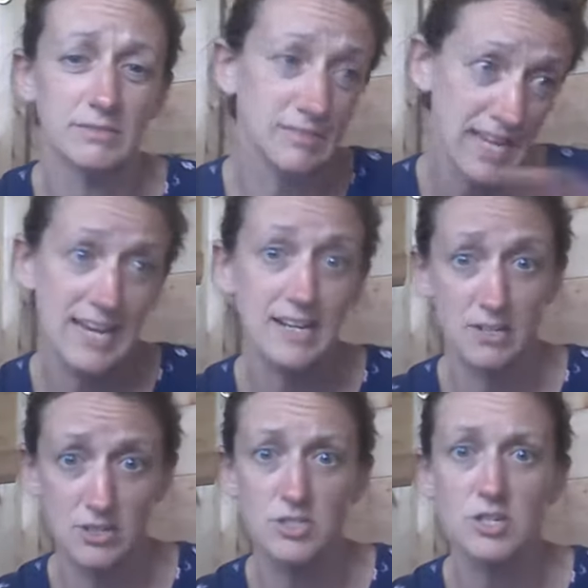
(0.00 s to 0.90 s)

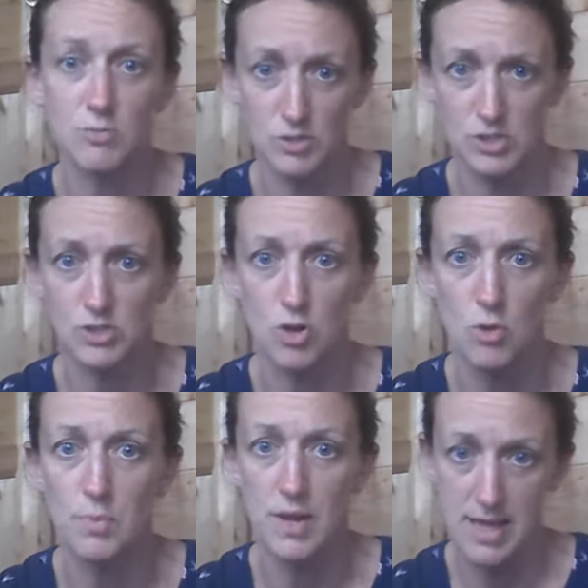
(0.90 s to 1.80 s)
England would
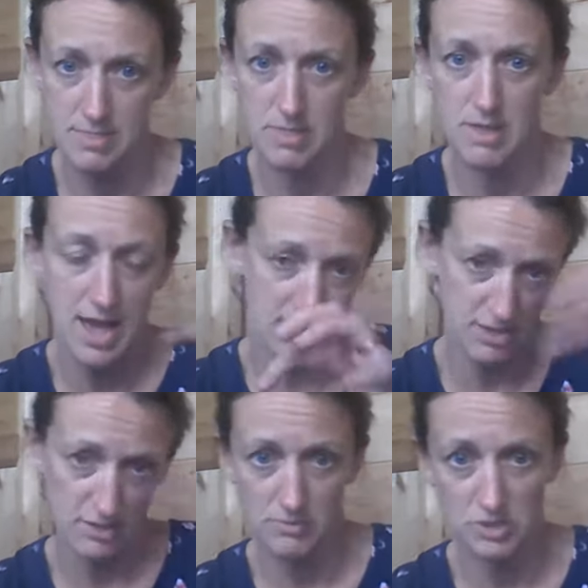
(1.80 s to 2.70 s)
stop and
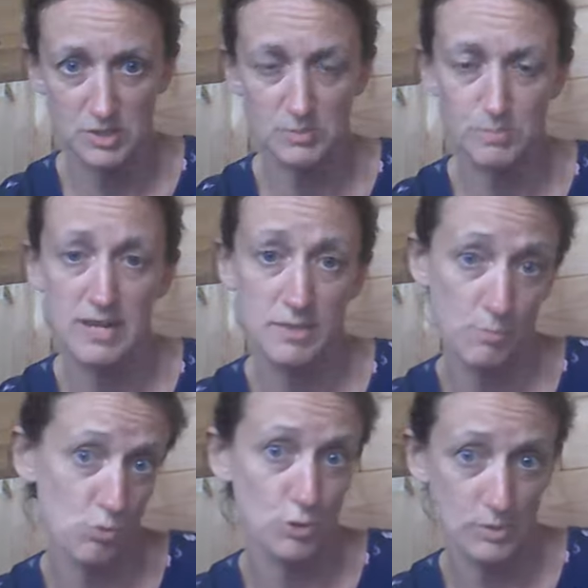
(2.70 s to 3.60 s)
just in the
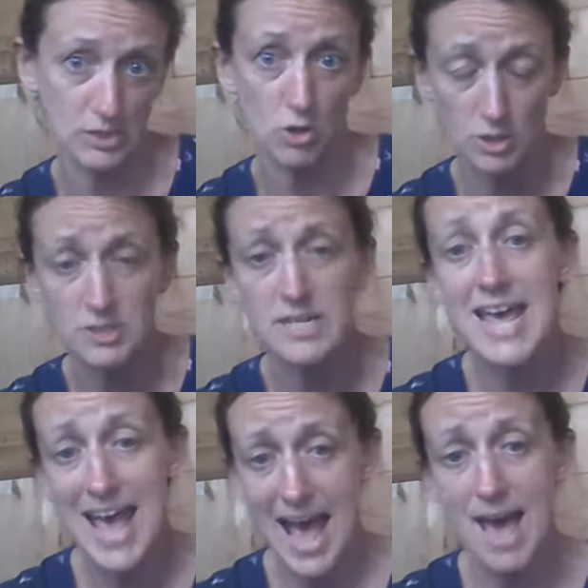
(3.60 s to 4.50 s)
border of Scotland,
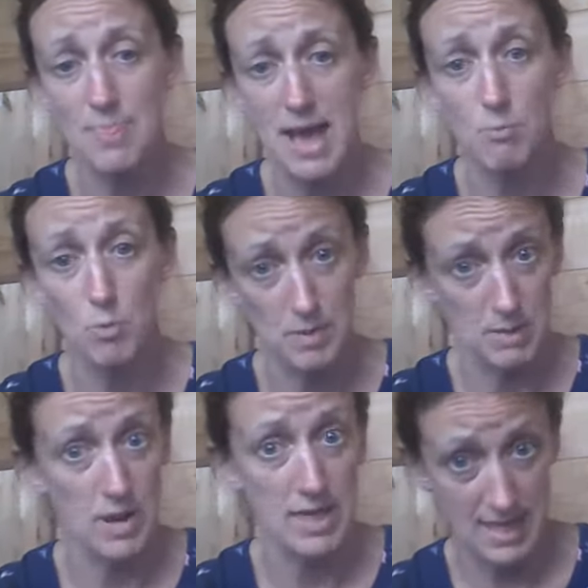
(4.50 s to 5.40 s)
and that would be
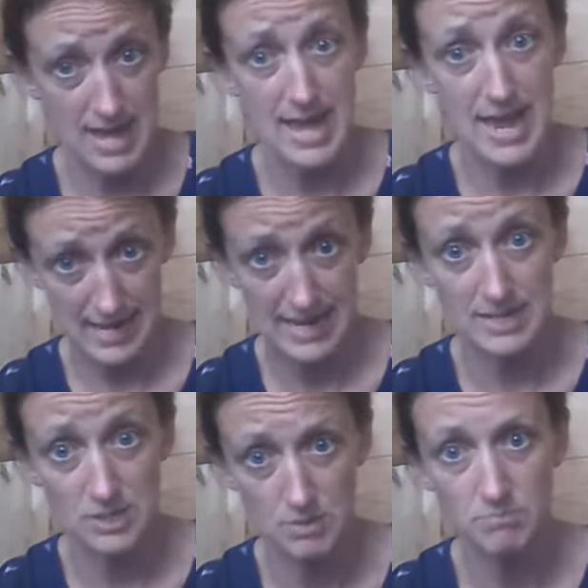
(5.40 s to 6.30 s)
where their
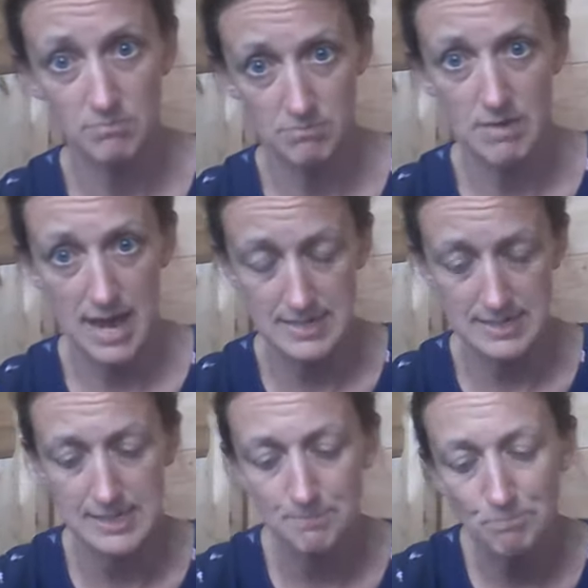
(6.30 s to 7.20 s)
kingdom
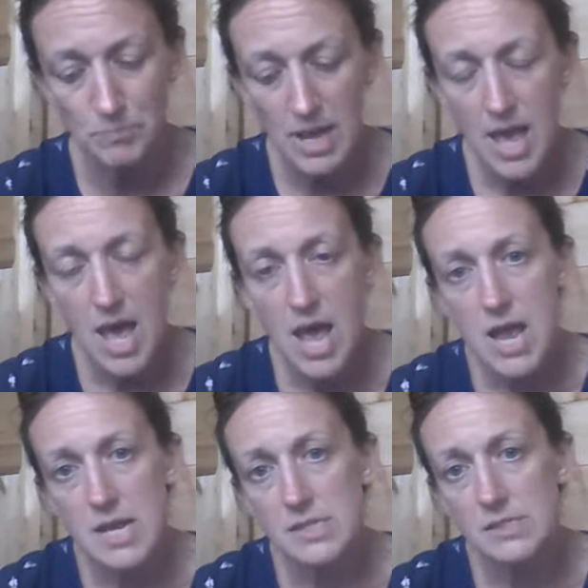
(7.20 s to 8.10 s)
ended.
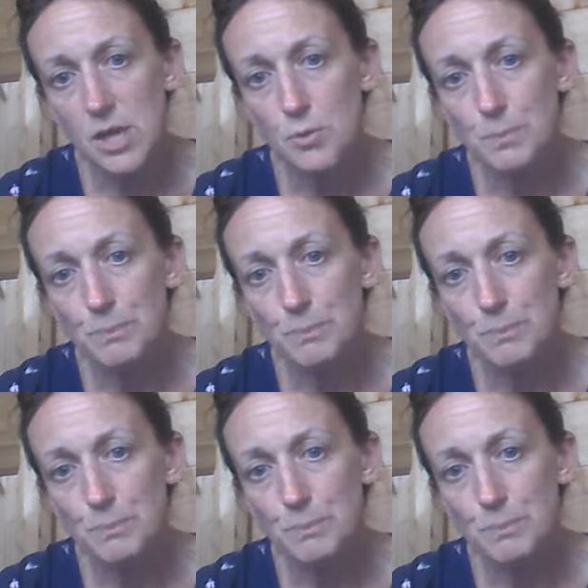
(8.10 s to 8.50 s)
So